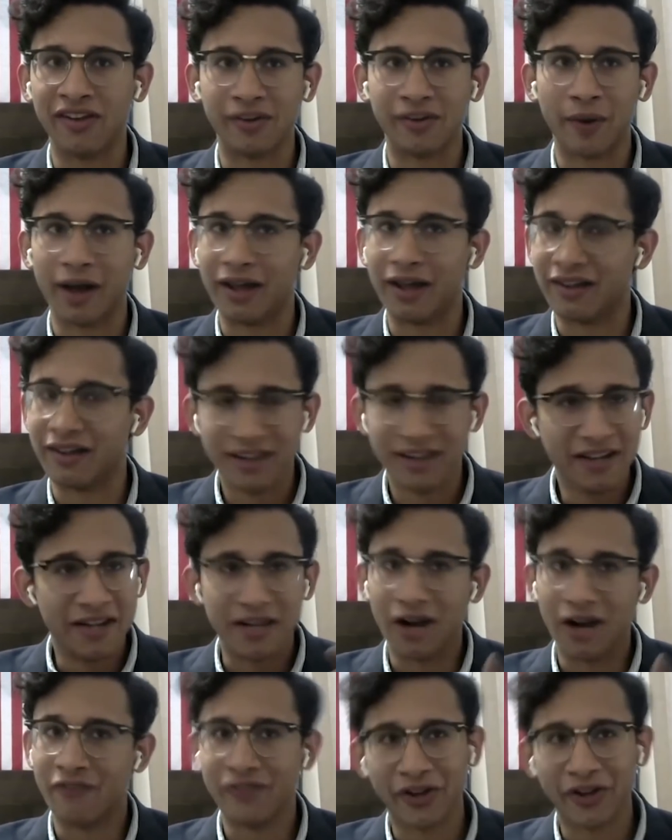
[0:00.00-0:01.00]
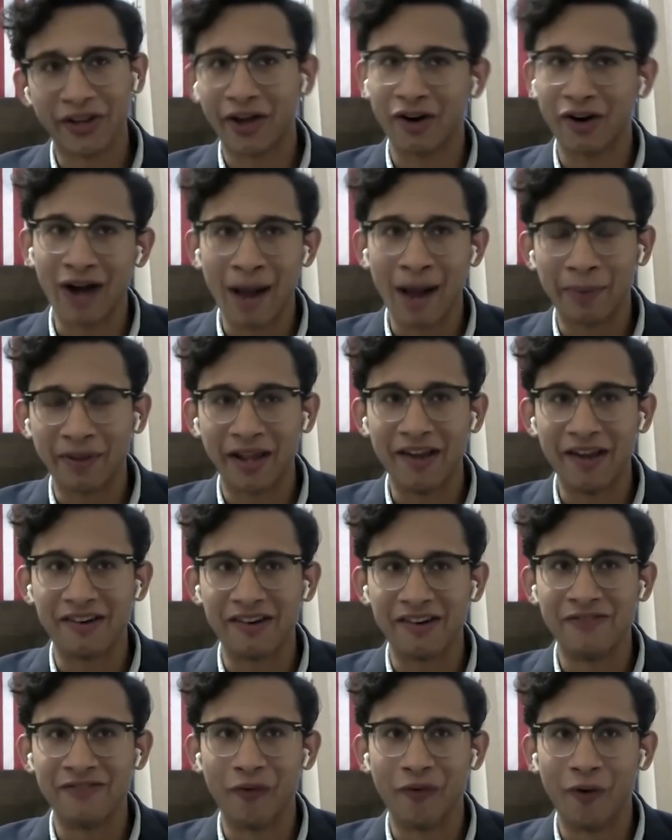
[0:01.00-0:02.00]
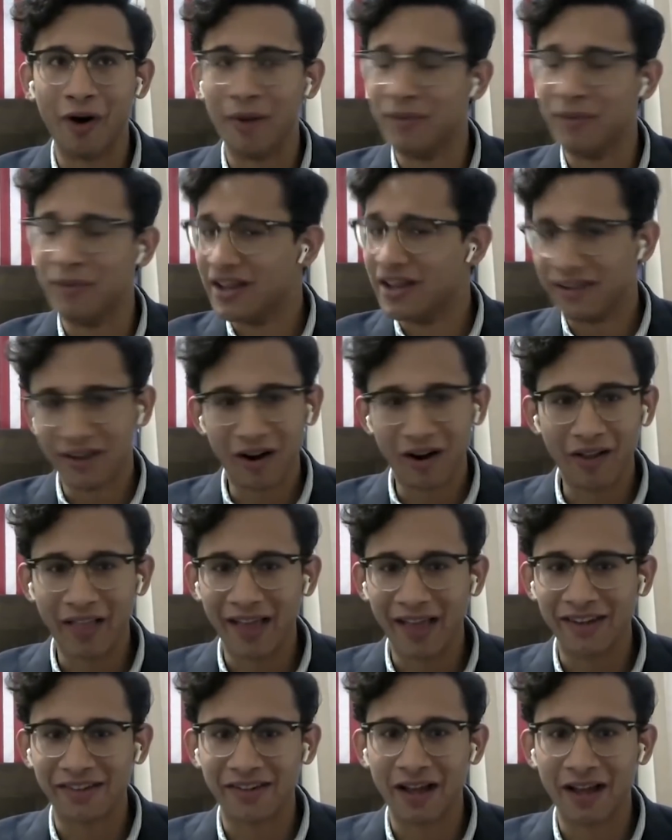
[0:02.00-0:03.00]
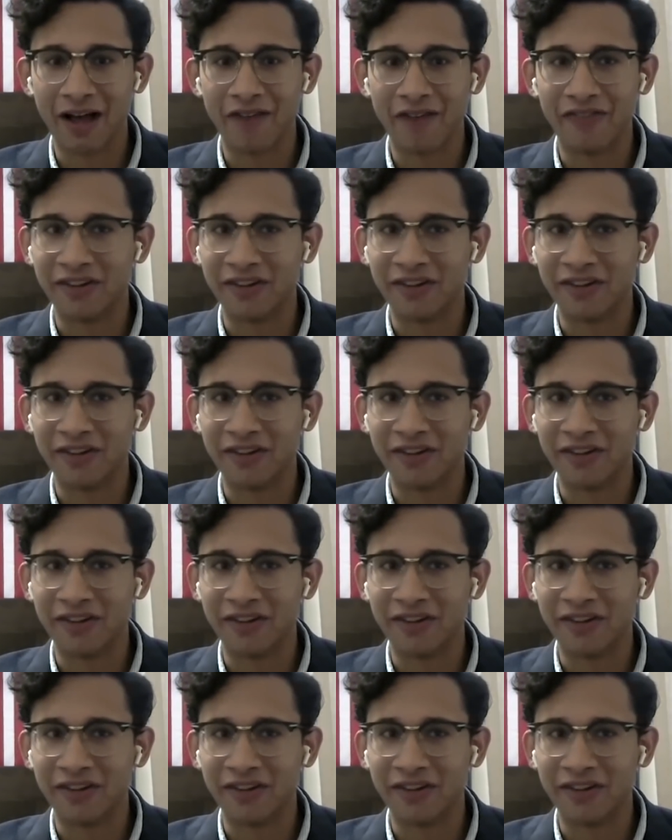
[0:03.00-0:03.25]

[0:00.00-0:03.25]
So I, you know, filled out our application form, did all that stuff.